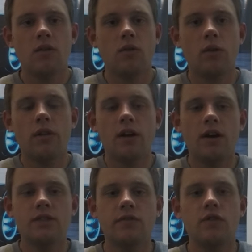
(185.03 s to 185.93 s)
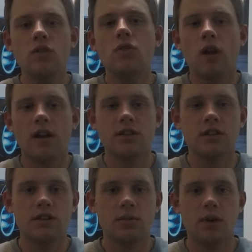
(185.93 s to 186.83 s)
well, what are the odds of you crashing
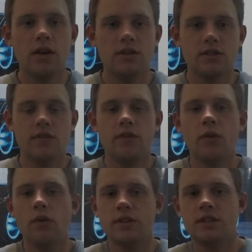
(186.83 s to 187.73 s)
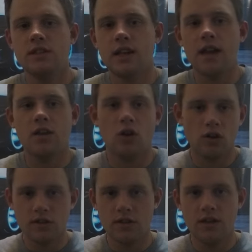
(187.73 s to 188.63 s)
into someone else if you only see 10
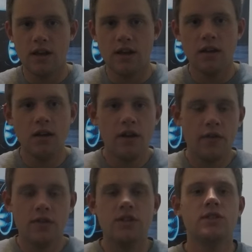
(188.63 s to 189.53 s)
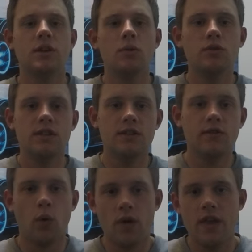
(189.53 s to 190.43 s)
cars in the day versus someone who sees
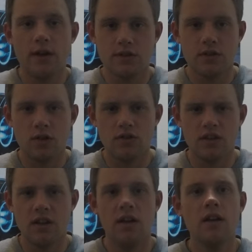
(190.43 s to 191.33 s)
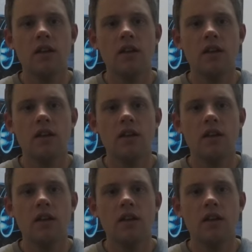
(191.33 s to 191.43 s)
4,000 cars in the day?